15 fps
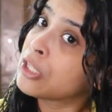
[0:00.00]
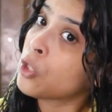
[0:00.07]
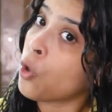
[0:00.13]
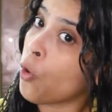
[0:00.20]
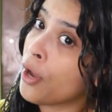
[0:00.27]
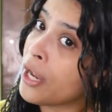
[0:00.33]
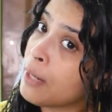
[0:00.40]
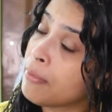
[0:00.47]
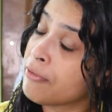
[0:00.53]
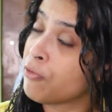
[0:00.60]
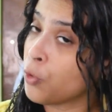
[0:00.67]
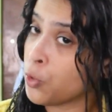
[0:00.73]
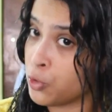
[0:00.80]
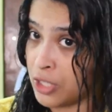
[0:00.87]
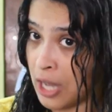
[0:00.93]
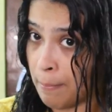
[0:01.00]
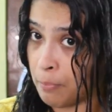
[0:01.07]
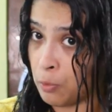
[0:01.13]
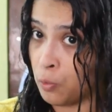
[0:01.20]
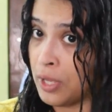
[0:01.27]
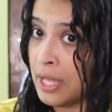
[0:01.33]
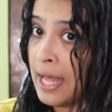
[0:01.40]
with oil before you
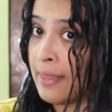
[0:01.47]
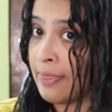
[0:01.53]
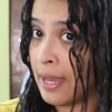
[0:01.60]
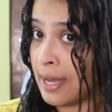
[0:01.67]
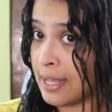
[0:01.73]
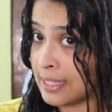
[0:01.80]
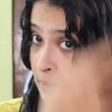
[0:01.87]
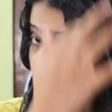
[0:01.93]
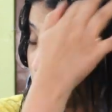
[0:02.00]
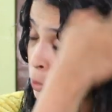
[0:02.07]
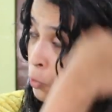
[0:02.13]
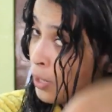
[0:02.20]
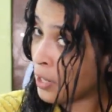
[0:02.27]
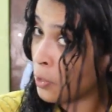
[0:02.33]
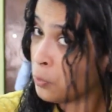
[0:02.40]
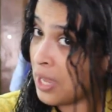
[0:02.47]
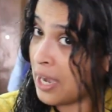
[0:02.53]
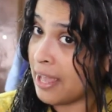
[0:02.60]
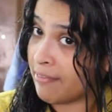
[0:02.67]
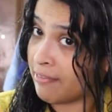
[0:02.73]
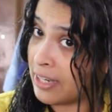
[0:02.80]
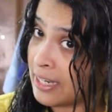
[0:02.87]
shampoo. That doesn't mean you can do
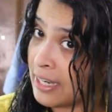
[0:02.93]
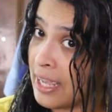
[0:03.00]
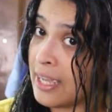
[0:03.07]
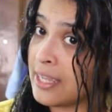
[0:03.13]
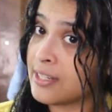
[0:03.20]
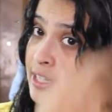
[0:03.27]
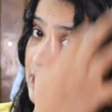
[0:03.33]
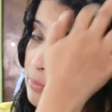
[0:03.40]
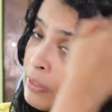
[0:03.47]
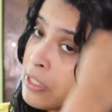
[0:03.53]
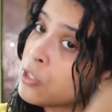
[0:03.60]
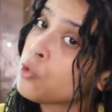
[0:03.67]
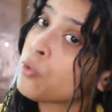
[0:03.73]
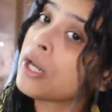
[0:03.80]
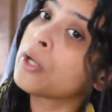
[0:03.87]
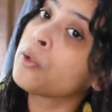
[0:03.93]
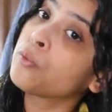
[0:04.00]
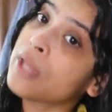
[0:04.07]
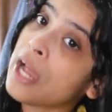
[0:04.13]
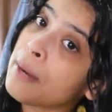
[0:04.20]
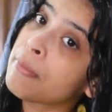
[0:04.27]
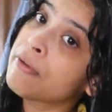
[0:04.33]
that every day, it just means you can
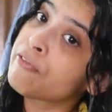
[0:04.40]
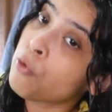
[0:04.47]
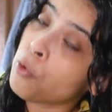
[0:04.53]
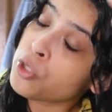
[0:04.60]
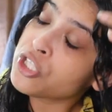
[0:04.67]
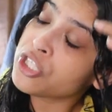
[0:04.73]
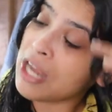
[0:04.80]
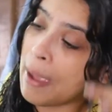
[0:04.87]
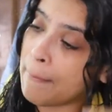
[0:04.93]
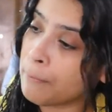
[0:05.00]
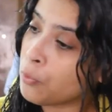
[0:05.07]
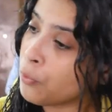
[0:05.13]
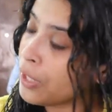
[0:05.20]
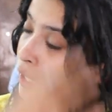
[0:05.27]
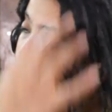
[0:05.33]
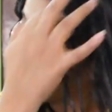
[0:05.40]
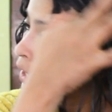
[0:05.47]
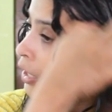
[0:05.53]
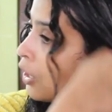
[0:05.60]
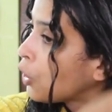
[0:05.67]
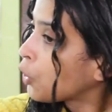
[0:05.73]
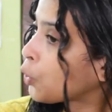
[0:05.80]
do that before shampooing
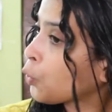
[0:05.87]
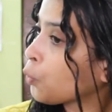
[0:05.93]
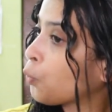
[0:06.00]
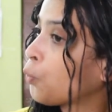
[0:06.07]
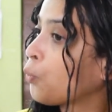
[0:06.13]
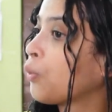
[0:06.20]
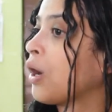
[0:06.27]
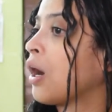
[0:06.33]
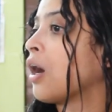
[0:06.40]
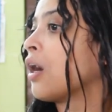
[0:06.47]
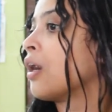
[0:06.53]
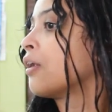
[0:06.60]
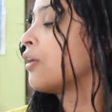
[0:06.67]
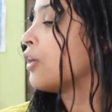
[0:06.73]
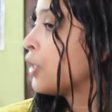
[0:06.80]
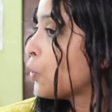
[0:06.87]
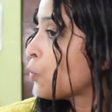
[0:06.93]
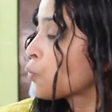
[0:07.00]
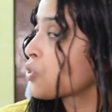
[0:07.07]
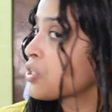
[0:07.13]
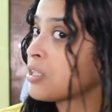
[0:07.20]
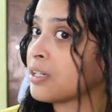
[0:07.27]
to
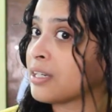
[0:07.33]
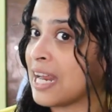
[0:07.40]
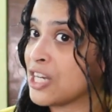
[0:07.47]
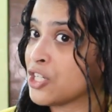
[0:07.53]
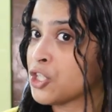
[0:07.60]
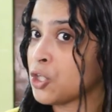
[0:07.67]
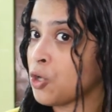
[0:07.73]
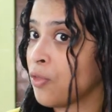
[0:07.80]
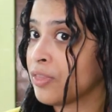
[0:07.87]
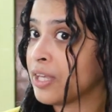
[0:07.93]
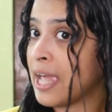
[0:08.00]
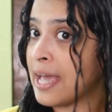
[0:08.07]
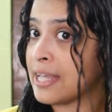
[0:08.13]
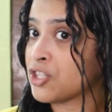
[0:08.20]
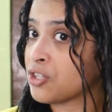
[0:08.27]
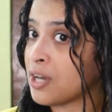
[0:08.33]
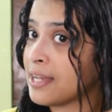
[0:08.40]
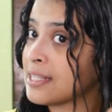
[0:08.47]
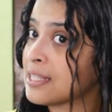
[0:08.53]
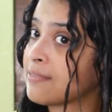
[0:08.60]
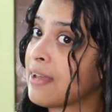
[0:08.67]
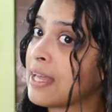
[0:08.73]
reduce the tension on the hair
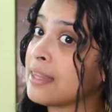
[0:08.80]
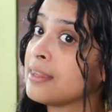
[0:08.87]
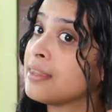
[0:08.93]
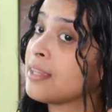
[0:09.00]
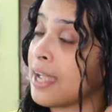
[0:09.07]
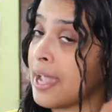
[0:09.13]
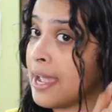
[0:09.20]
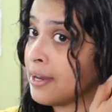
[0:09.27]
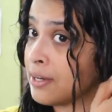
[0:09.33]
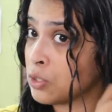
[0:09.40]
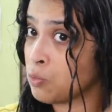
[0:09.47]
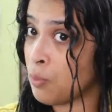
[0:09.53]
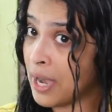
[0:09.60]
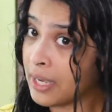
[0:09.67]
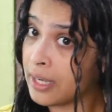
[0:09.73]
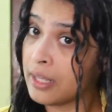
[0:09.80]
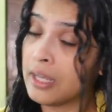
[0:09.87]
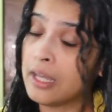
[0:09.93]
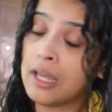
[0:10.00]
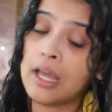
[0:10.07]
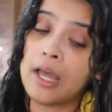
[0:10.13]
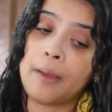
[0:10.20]
strands when the hair is wet,
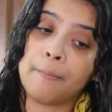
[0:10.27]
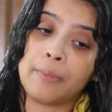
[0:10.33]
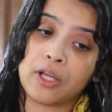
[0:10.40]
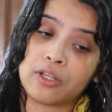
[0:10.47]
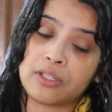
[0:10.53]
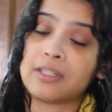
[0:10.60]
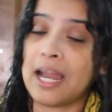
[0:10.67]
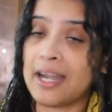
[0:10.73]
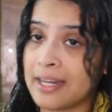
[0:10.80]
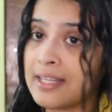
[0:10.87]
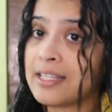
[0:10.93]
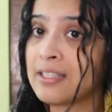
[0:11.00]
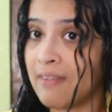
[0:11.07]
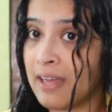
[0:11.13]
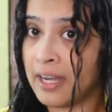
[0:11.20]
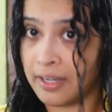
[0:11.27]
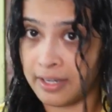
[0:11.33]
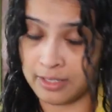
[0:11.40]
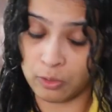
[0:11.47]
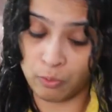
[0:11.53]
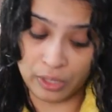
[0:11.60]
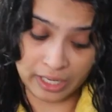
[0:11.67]
because that is when
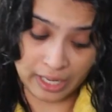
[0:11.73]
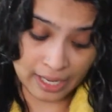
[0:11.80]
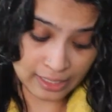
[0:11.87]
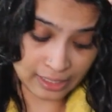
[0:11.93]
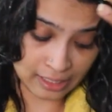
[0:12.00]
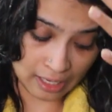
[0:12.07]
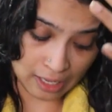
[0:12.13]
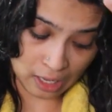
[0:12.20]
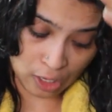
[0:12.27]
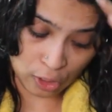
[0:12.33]
it is weakest.